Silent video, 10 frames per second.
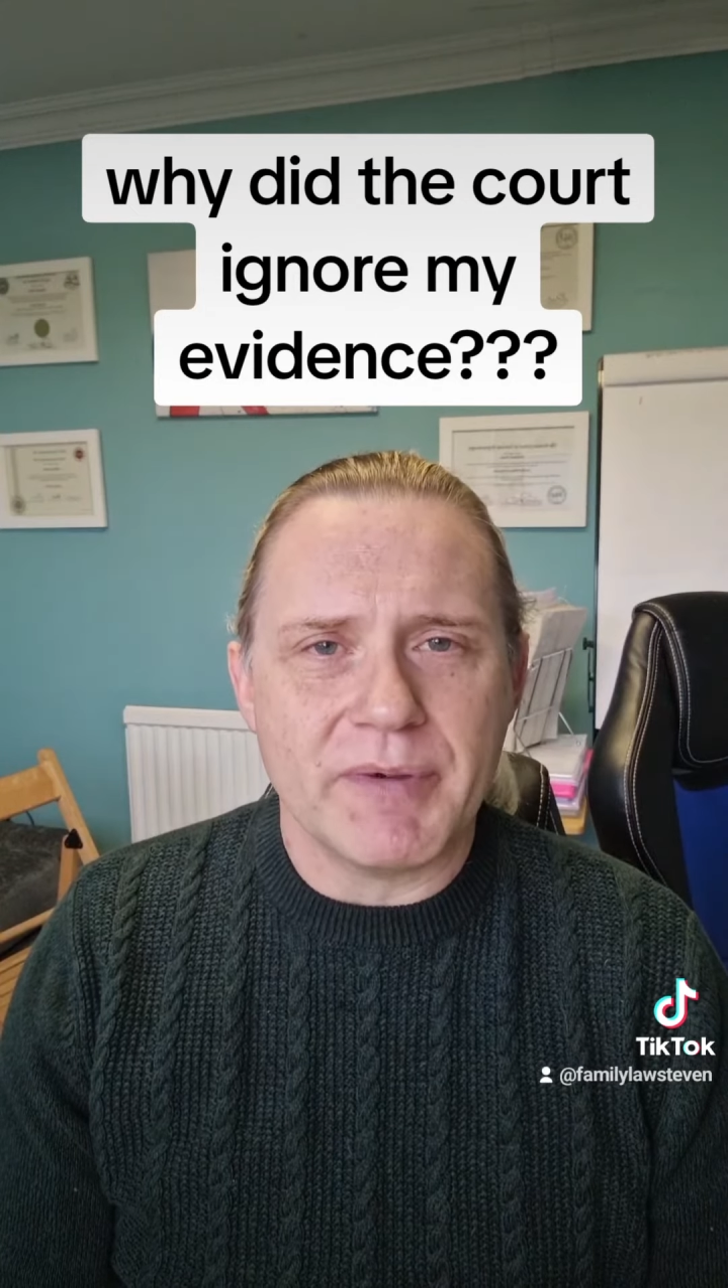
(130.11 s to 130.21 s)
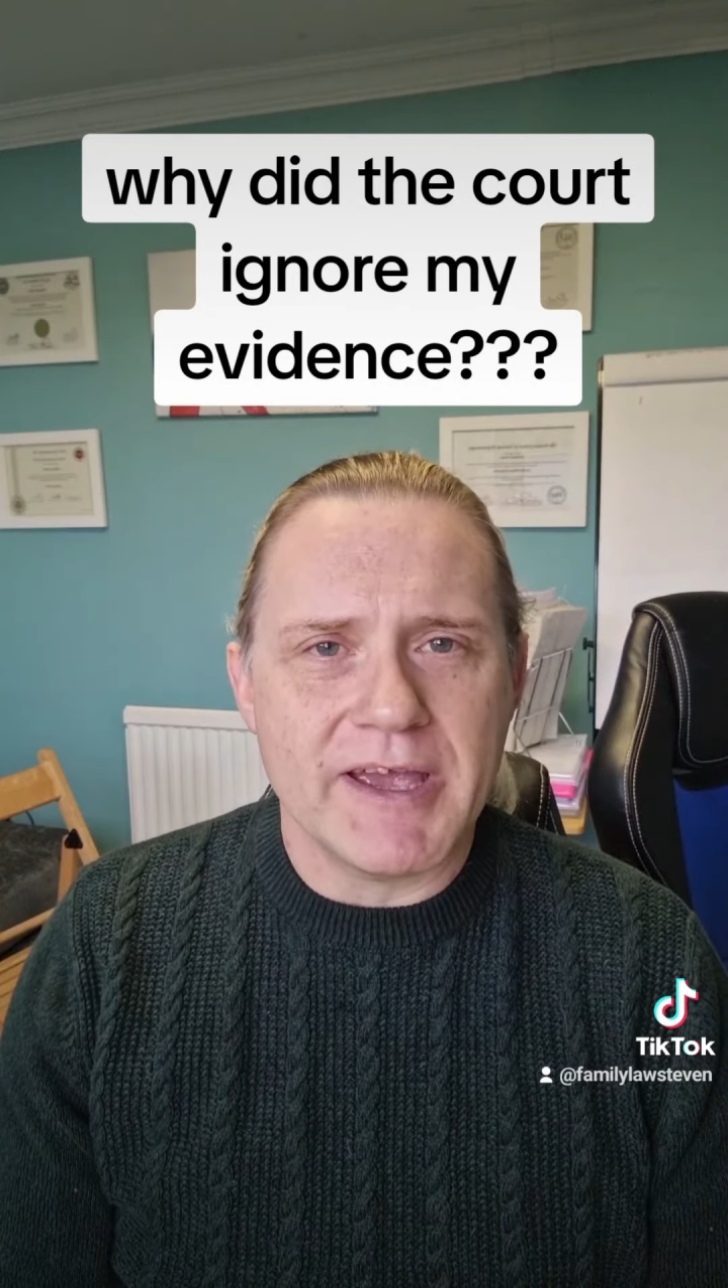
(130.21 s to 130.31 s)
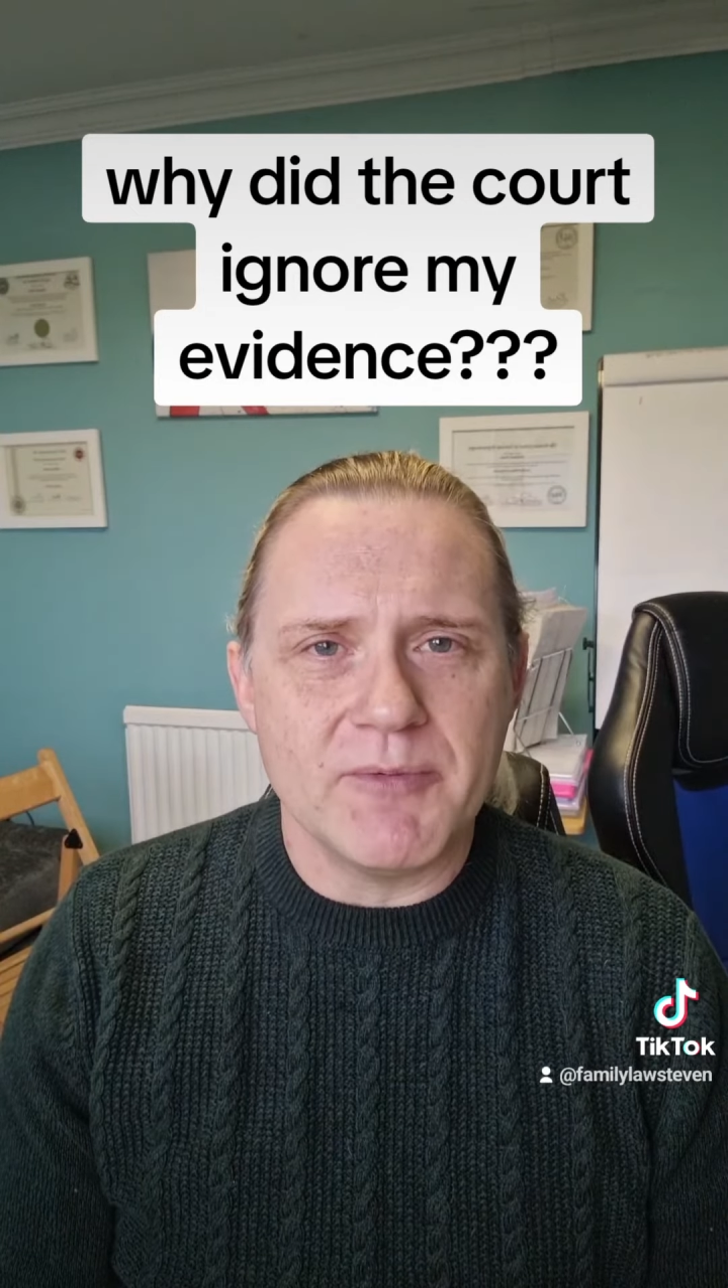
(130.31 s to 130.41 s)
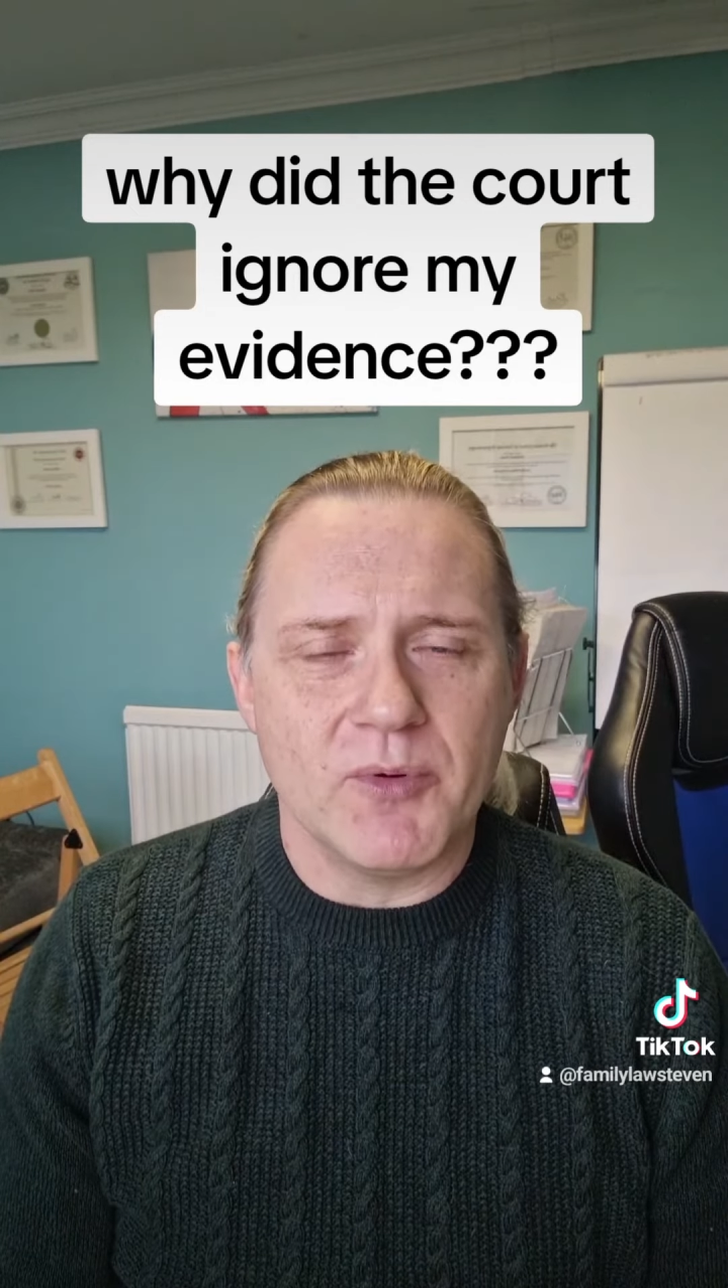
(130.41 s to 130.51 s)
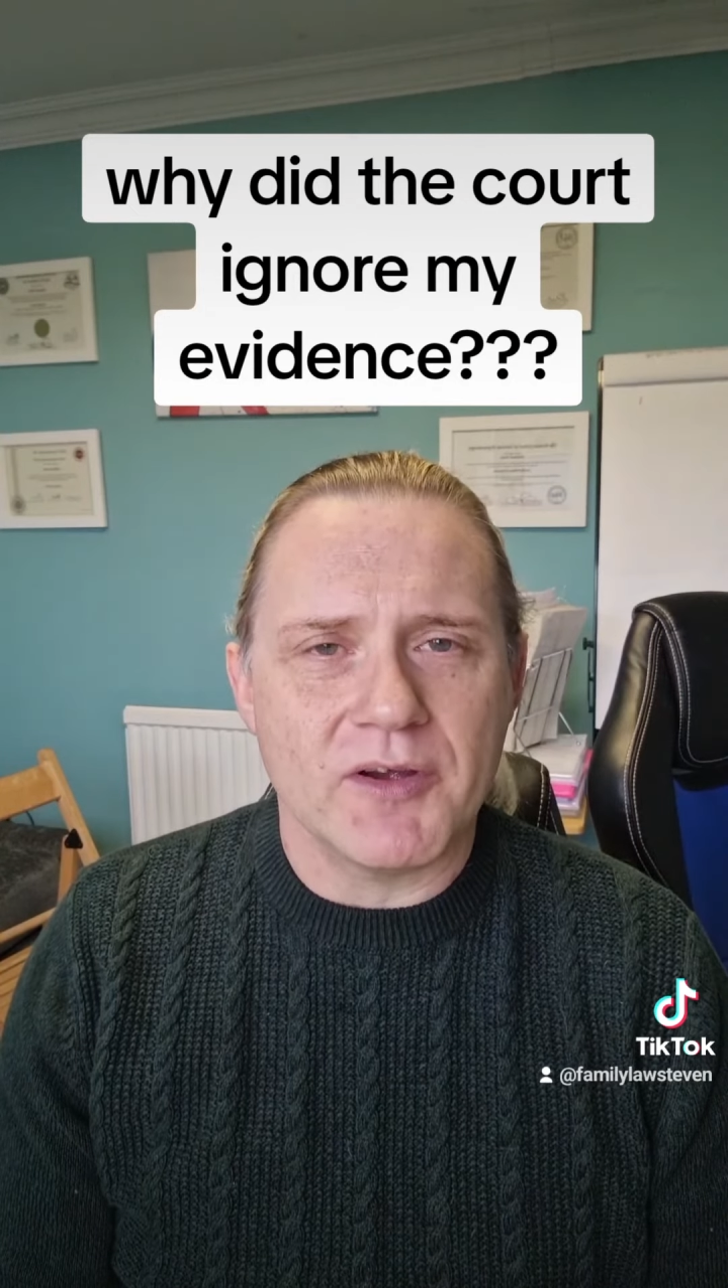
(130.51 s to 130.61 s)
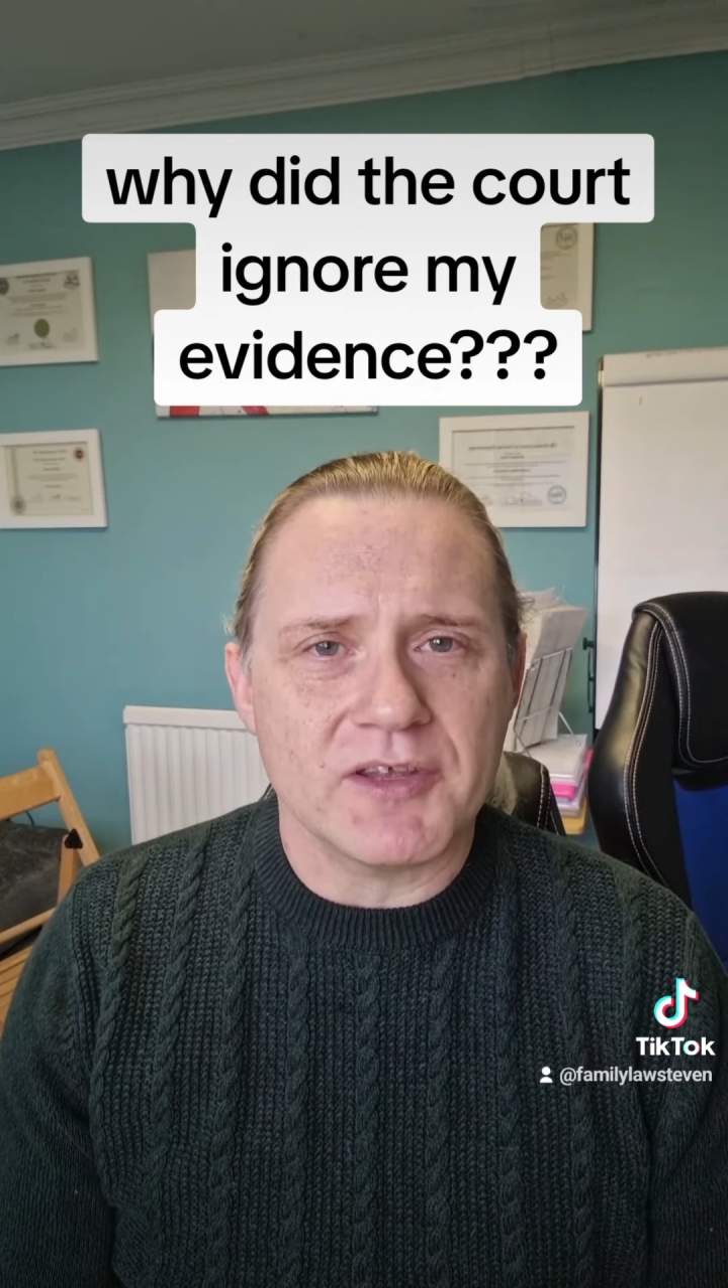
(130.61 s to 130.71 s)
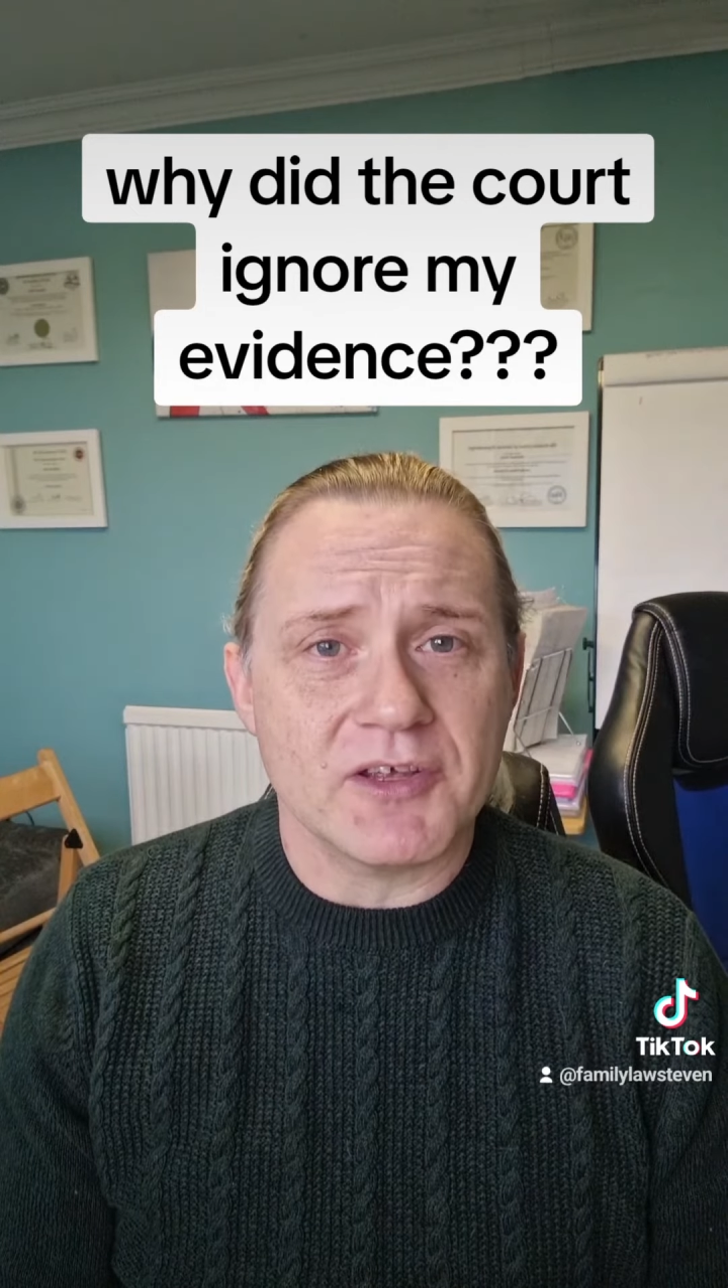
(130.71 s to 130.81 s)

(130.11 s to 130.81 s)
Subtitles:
paperwork